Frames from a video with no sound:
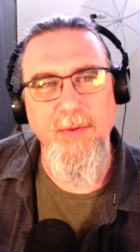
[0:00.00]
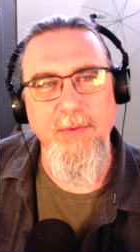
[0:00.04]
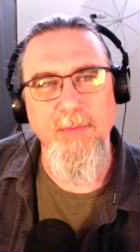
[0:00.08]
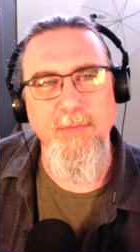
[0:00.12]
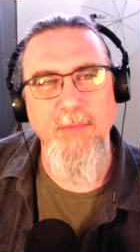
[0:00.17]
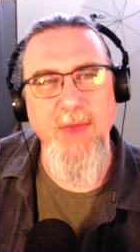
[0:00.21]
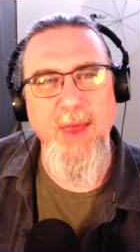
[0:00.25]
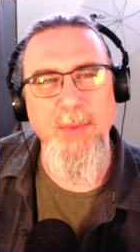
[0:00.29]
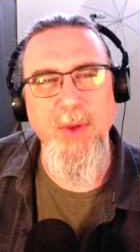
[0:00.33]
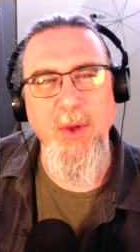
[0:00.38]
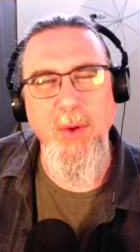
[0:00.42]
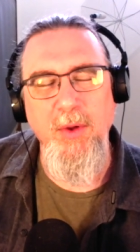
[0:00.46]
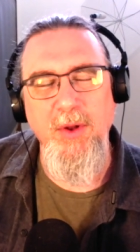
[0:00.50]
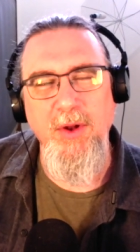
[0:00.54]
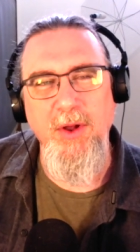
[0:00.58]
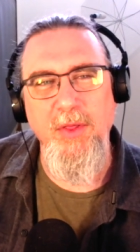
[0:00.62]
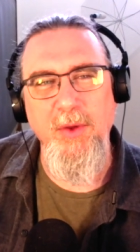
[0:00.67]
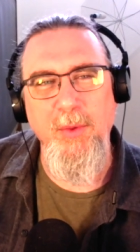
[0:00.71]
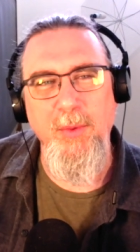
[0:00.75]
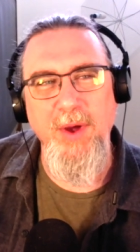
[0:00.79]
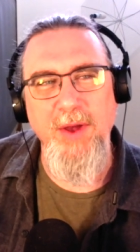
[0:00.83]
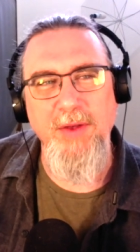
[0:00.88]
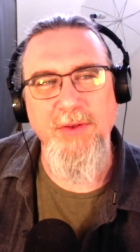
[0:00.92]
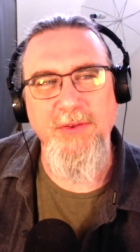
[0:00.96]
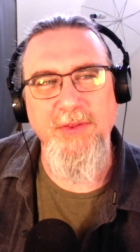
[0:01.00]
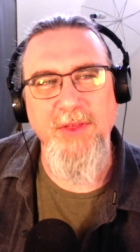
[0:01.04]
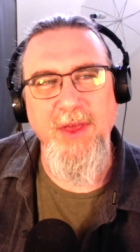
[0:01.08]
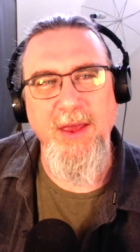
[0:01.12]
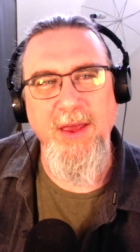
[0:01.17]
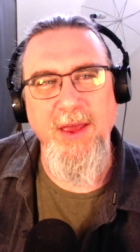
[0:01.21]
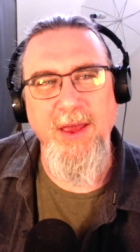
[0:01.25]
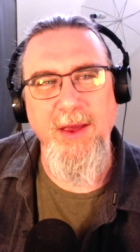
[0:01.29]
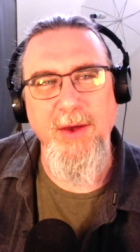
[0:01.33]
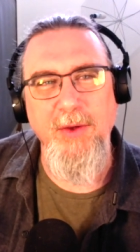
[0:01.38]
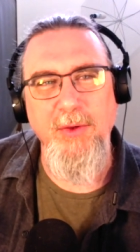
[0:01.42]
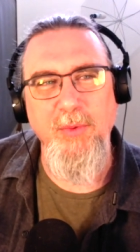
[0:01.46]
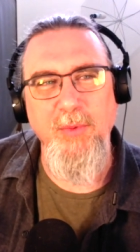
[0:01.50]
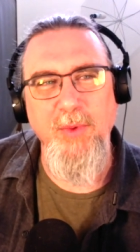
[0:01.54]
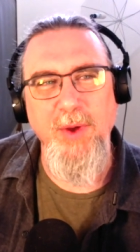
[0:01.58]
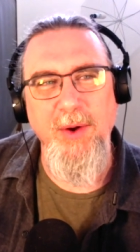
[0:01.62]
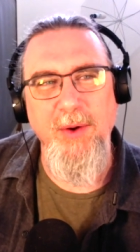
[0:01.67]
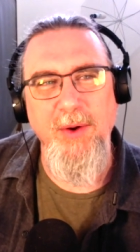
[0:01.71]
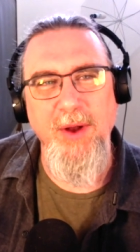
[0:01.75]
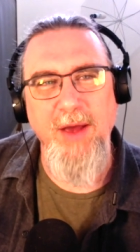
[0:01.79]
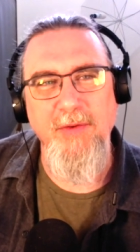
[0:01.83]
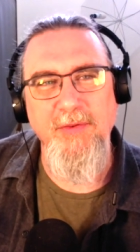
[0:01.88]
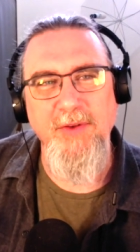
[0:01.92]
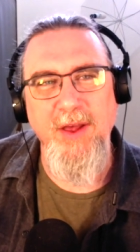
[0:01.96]
Maybe another way of thinking is we
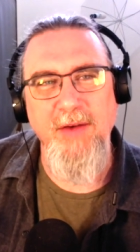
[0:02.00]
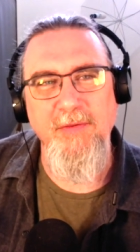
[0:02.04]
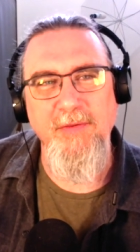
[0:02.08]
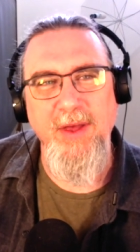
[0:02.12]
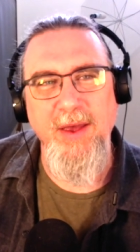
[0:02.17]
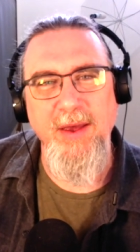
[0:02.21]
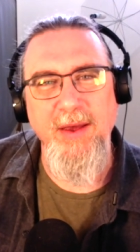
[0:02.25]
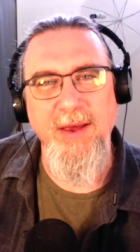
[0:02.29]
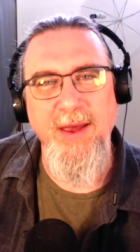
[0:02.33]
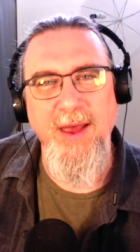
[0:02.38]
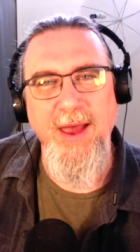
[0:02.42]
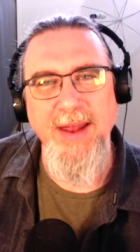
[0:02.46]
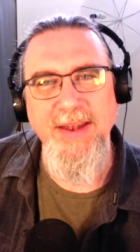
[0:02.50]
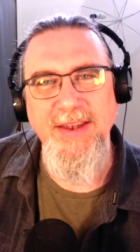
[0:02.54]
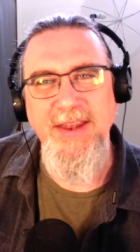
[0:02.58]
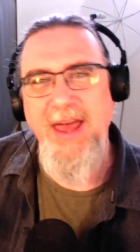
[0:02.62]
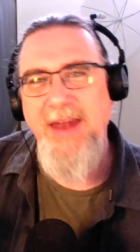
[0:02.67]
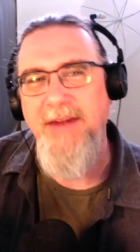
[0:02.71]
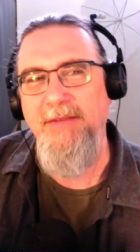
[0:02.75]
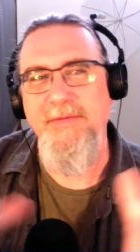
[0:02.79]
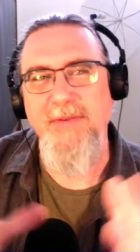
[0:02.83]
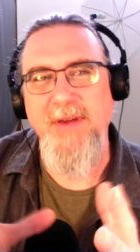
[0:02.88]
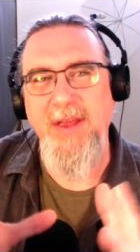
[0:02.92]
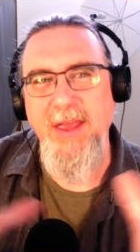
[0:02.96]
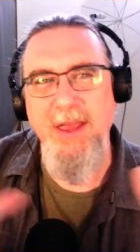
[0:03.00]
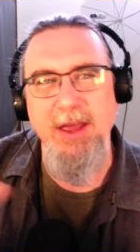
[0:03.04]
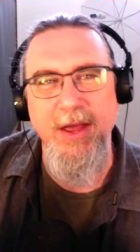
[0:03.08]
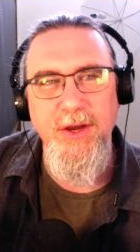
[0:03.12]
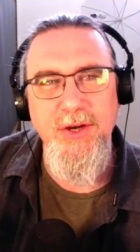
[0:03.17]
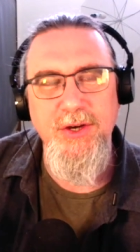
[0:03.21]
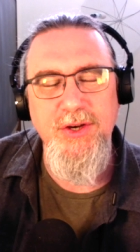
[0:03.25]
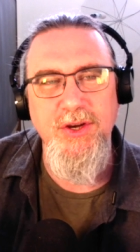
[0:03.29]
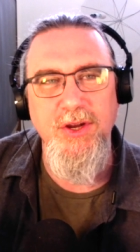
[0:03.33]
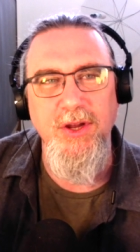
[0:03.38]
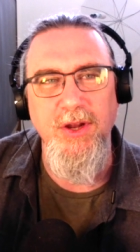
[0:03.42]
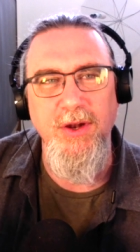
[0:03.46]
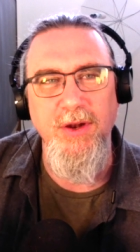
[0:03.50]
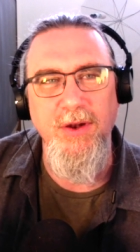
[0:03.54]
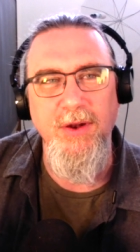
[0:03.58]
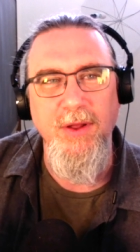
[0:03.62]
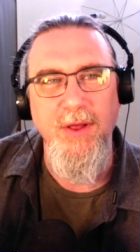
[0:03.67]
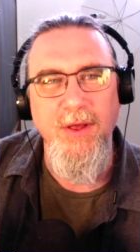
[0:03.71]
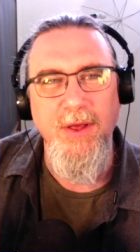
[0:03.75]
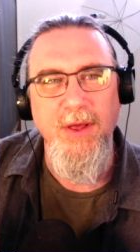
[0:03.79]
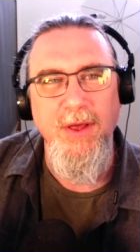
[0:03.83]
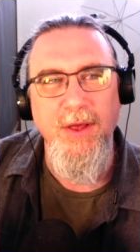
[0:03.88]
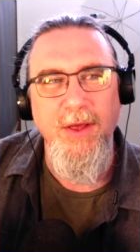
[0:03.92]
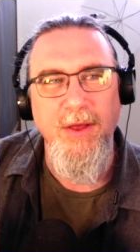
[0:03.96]
don't have to have like identification,
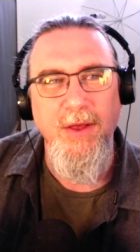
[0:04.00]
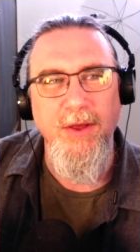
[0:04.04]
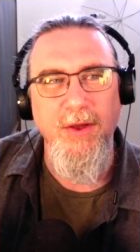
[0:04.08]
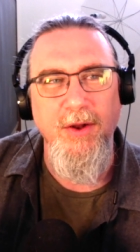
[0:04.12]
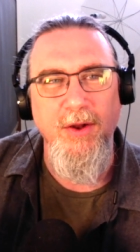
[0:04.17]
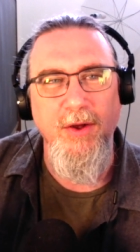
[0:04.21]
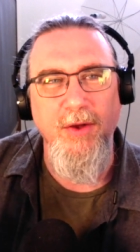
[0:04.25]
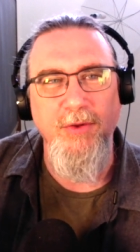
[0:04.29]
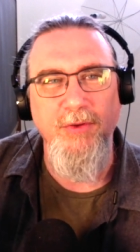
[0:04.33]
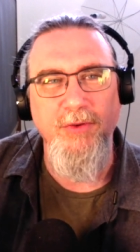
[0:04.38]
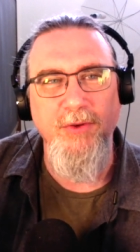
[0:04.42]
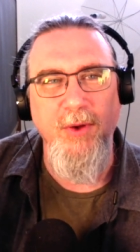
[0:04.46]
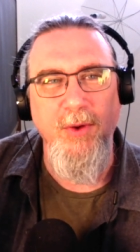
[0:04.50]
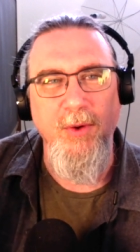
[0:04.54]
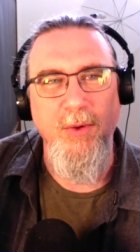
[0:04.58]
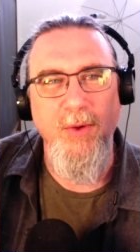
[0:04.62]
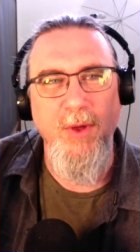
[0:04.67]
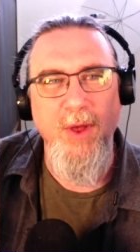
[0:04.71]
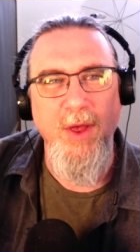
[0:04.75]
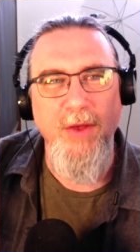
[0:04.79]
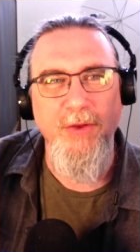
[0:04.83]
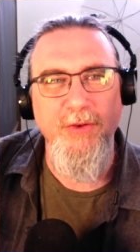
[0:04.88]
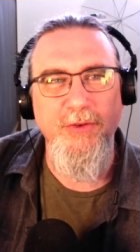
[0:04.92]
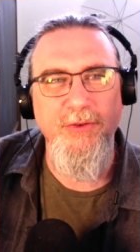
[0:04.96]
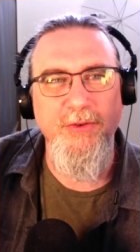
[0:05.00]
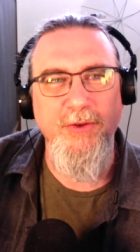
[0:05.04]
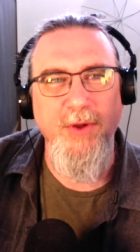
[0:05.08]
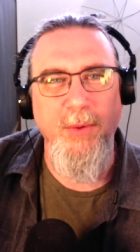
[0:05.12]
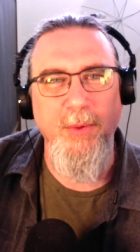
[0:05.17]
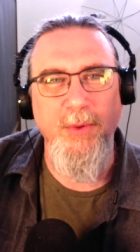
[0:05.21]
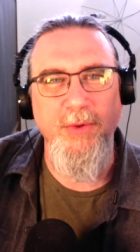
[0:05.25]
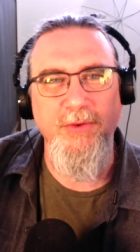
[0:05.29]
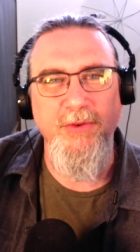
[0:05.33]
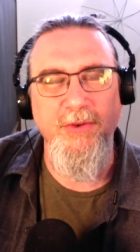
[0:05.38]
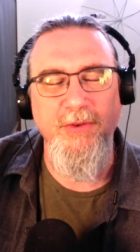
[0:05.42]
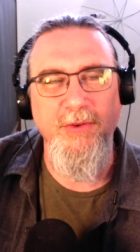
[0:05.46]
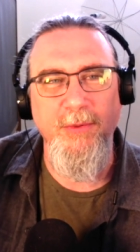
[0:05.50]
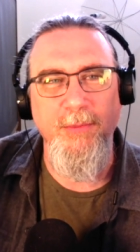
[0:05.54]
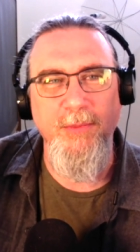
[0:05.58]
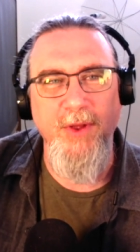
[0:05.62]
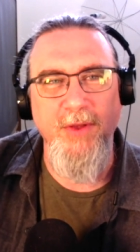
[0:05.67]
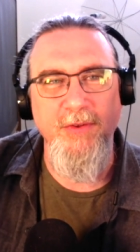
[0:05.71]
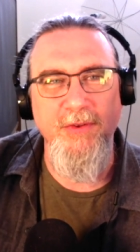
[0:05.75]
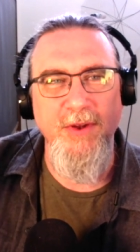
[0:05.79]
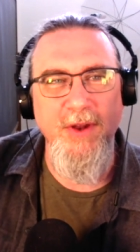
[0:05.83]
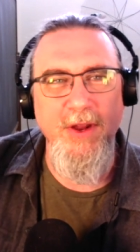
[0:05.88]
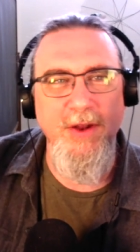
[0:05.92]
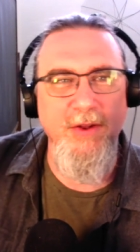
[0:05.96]
you know, so Stoicism
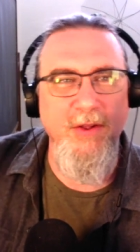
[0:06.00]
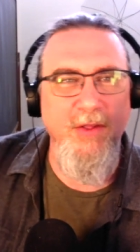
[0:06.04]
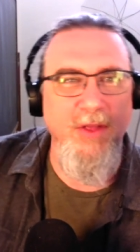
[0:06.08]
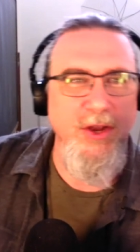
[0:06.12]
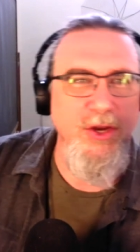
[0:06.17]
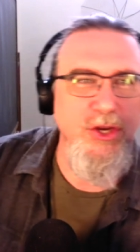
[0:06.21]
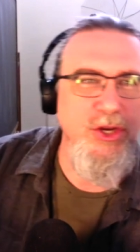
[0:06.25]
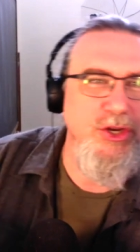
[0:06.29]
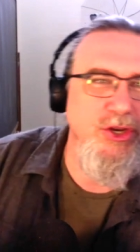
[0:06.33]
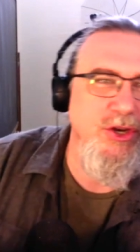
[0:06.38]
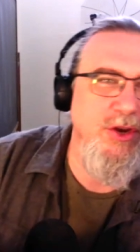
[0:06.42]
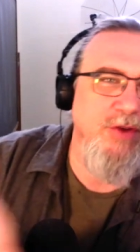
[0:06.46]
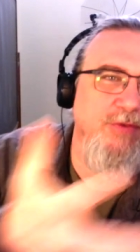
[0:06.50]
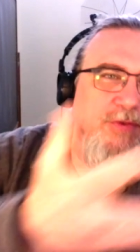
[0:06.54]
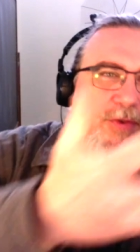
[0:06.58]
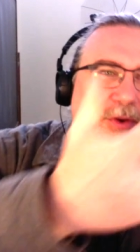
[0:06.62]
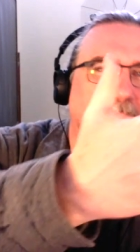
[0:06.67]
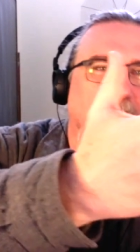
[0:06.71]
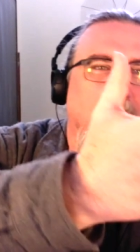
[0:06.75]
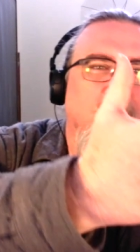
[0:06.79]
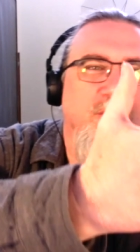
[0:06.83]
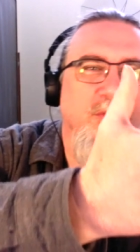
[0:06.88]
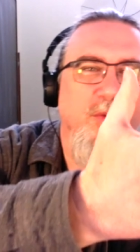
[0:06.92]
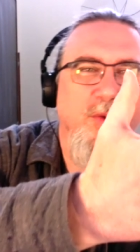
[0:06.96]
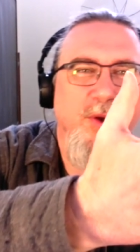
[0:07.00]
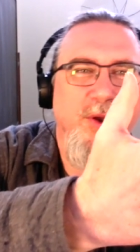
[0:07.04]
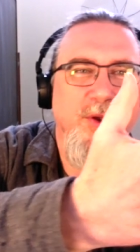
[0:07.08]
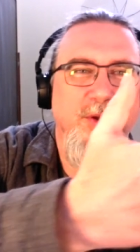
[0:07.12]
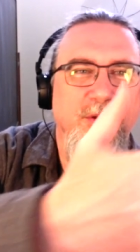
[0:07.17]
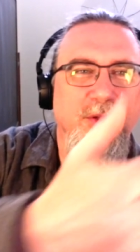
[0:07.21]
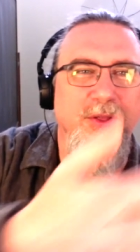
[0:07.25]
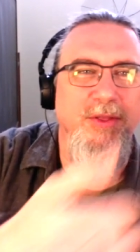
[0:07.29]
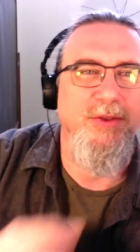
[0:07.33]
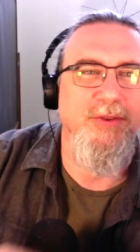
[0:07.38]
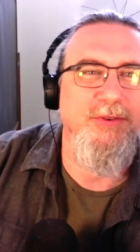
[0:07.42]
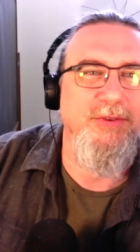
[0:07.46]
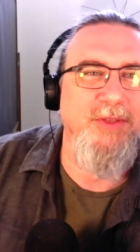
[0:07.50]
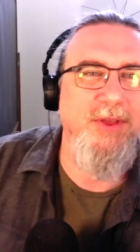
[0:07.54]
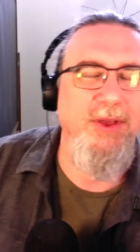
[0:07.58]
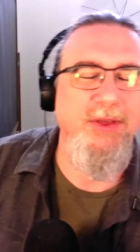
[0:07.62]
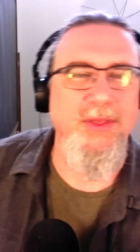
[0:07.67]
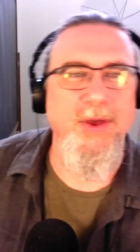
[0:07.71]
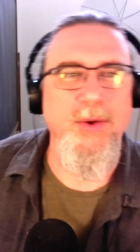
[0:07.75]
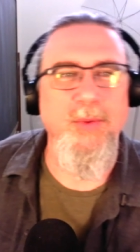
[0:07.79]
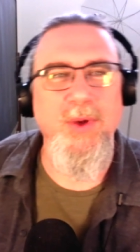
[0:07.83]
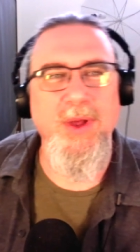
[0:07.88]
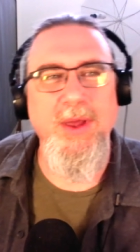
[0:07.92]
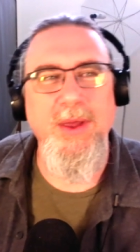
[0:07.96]
doesn't need to like shift over into this thing
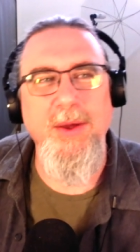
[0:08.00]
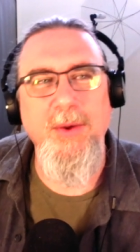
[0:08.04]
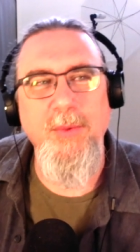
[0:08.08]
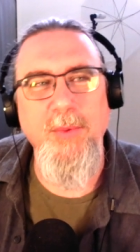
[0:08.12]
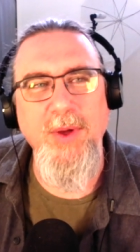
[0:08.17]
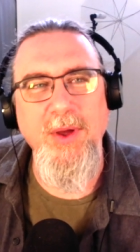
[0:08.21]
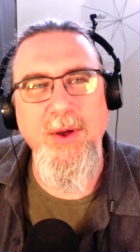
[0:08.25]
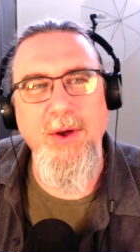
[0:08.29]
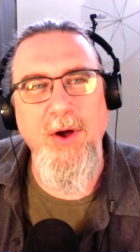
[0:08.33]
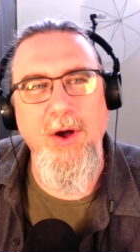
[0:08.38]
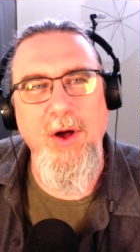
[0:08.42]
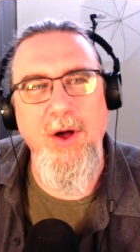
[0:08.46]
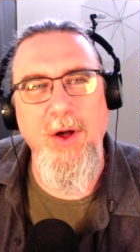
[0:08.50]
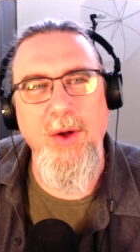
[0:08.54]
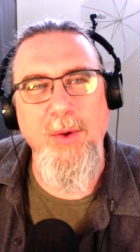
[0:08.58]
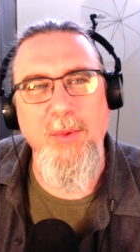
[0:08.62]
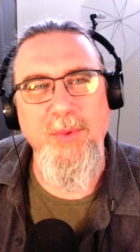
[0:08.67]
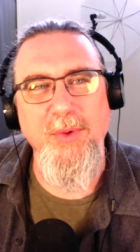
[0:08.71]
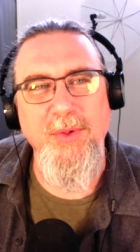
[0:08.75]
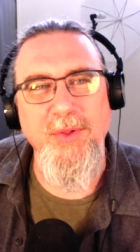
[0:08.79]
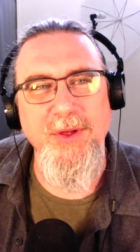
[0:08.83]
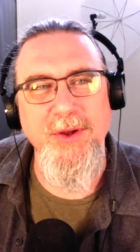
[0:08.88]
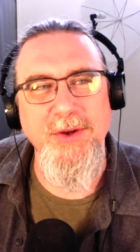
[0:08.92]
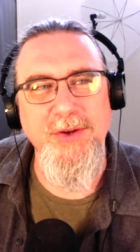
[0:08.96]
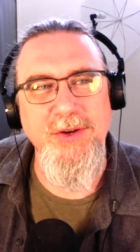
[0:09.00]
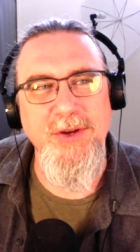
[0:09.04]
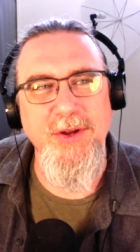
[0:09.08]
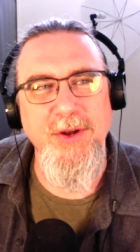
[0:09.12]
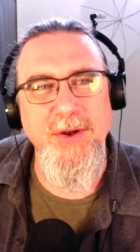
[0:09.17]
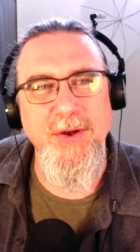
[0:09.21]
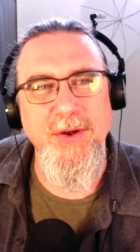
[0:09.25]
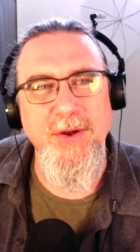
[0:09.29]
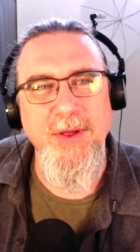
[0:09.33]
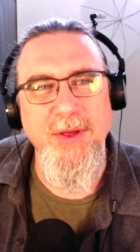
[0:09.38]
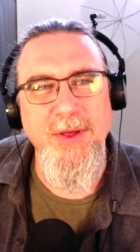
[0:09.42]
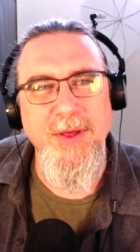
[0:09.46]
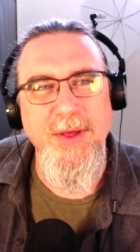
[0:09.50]
that we call religion